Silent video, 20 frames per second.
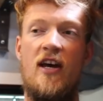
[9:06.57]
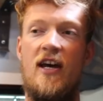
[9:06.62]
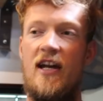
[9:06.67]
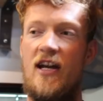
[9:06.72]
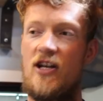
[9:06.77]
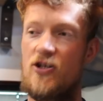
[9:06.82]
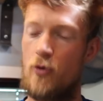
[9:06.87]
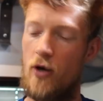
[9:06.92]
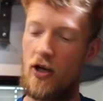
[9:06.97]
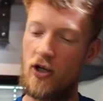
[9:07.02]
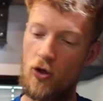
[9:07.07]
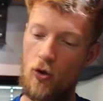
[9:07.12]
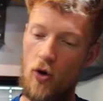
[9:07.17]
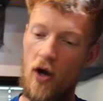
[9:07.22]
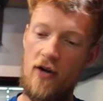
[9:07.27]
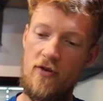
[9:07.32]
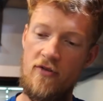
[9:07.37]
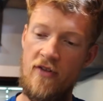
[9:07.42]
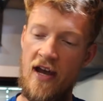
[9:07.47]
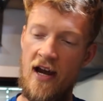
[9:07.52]
I just want to go
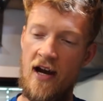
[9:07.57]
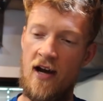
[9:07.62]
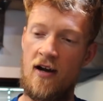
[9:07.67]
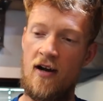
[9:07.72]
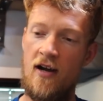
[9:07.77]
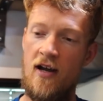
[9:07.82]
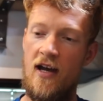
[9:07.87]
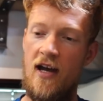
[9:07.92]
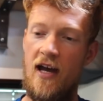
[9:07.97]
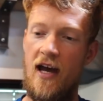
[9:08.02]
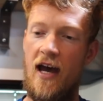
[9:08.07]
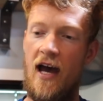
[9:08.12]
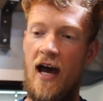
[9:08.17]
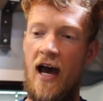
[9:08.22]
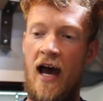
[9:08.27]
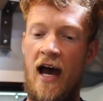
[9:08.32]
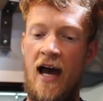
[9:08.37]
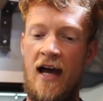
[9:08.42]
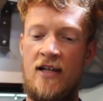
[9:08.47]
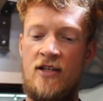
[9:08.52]
out there
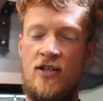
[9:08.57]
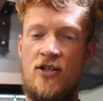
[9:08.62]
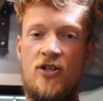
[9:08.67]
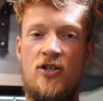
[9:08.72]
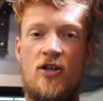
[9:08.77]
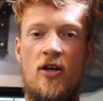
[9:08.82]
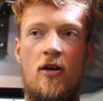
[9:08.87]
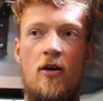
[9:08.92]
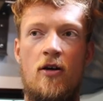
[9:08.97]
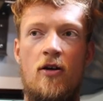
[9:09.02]
and